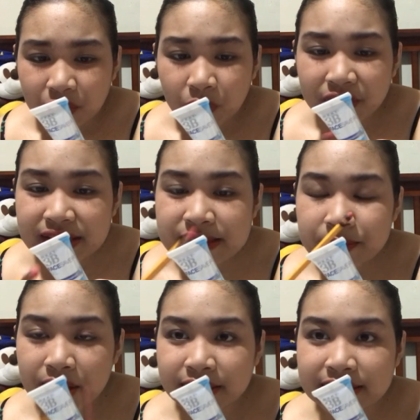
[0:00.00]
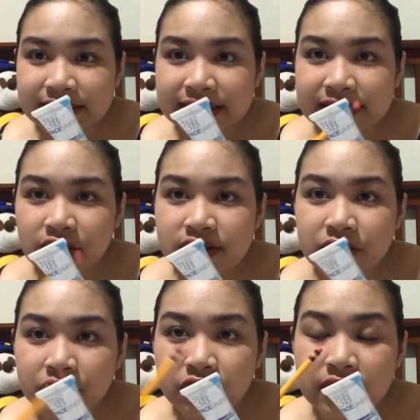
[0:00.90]
when I smelled it, it
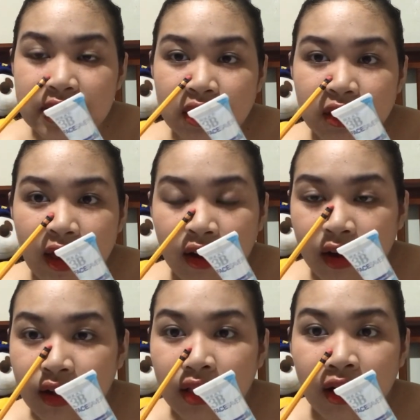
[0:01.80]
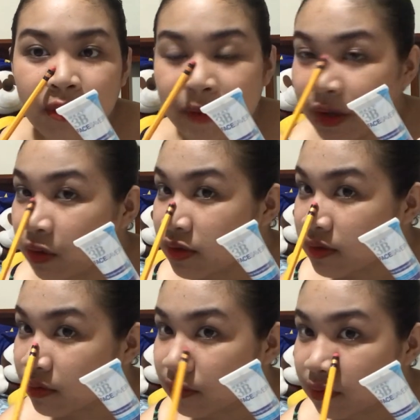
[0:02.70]
doesn't really clog my nose,